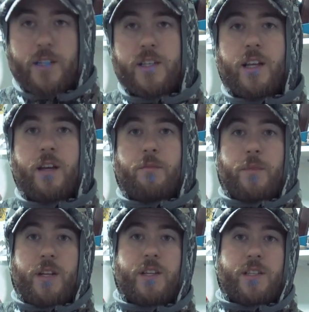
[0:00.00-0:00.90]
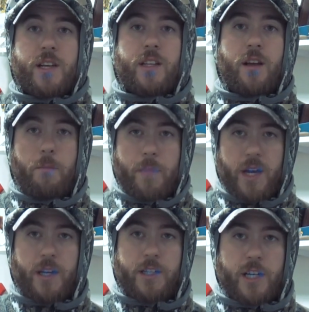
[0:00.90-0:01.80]
it's got a
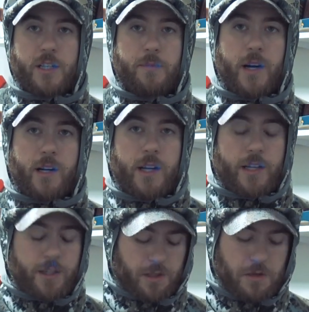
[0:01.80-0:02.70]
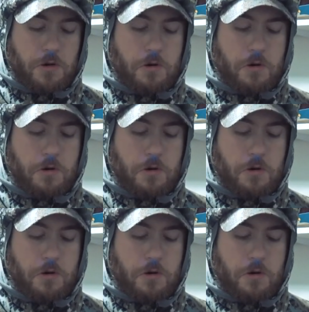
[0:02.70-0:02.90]
big chest pocket actually.